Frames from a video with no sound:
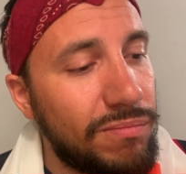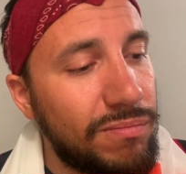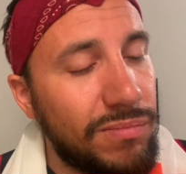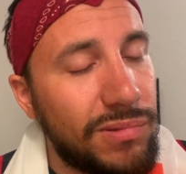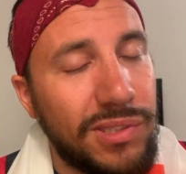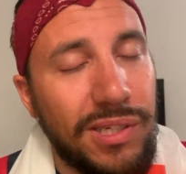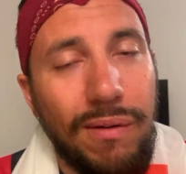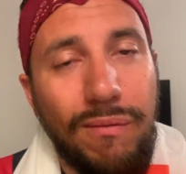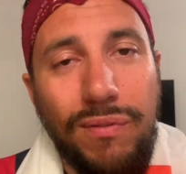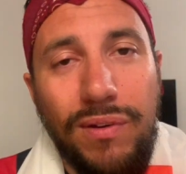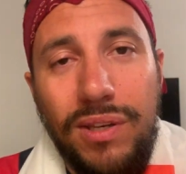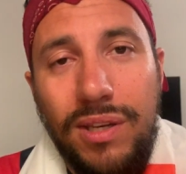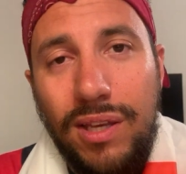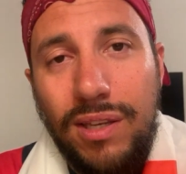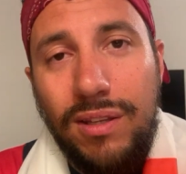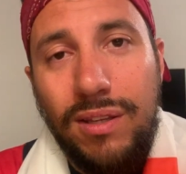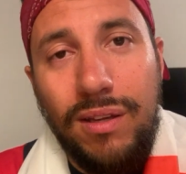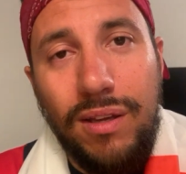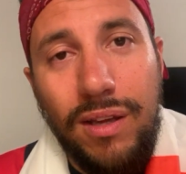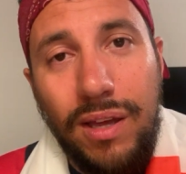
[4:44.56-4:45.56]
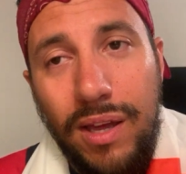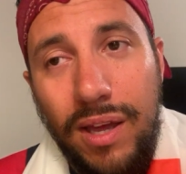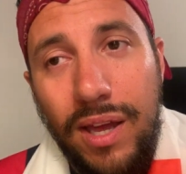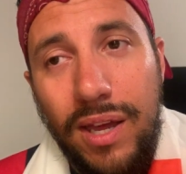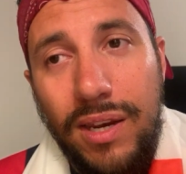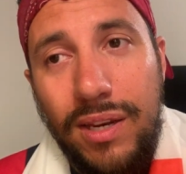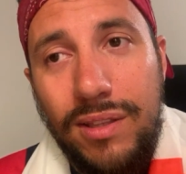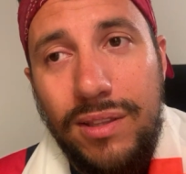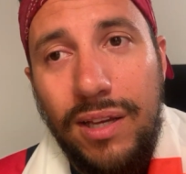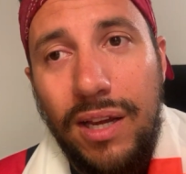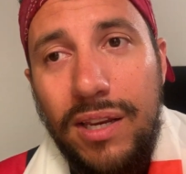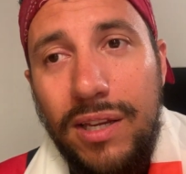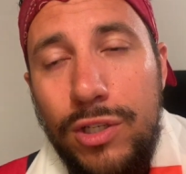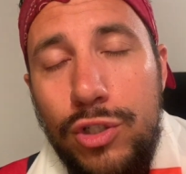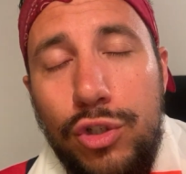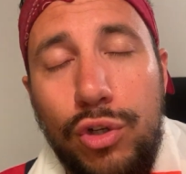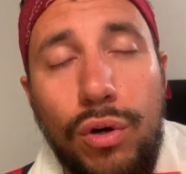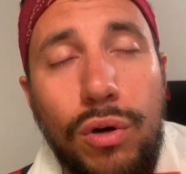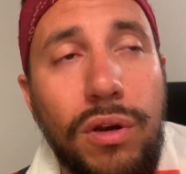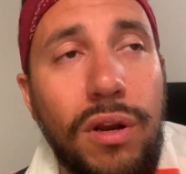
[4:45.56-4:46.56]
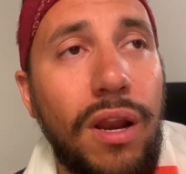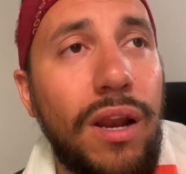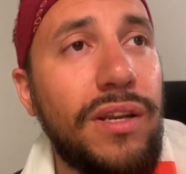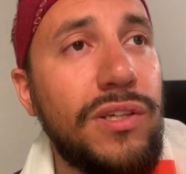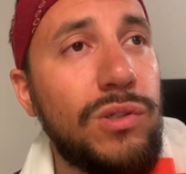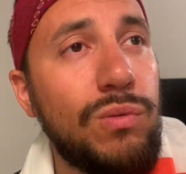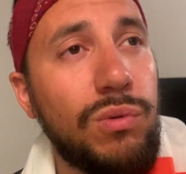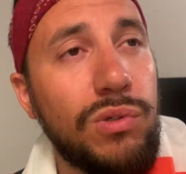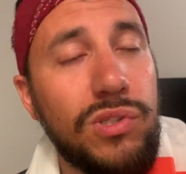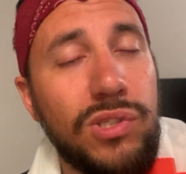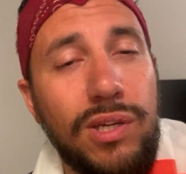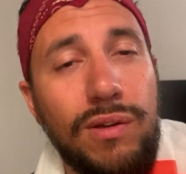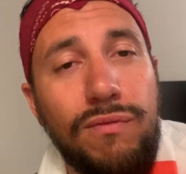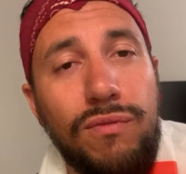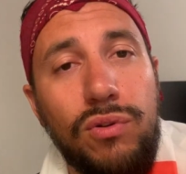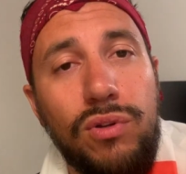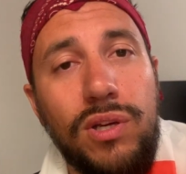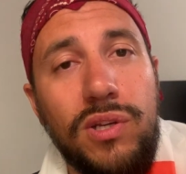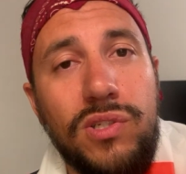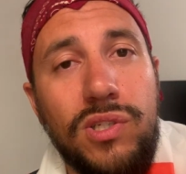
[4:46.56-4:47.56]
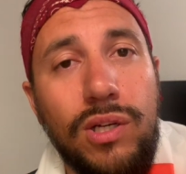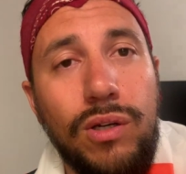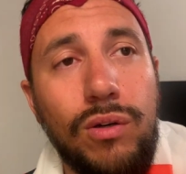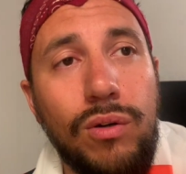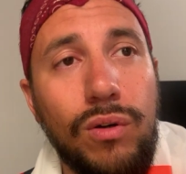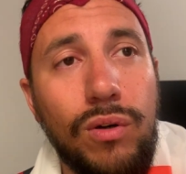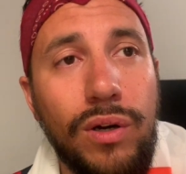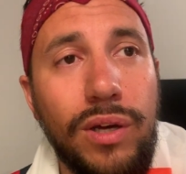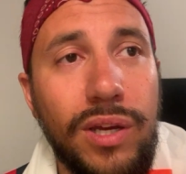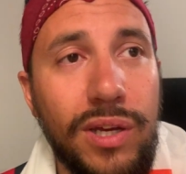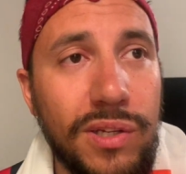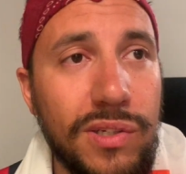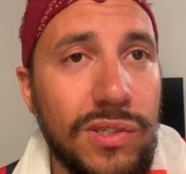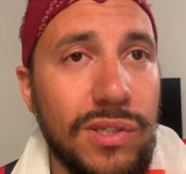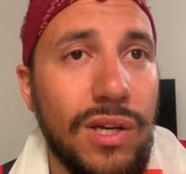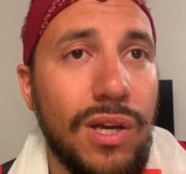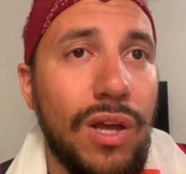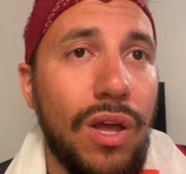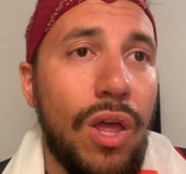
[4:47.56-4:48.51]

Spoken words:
something that an Italian journalist was saying a few days ago is,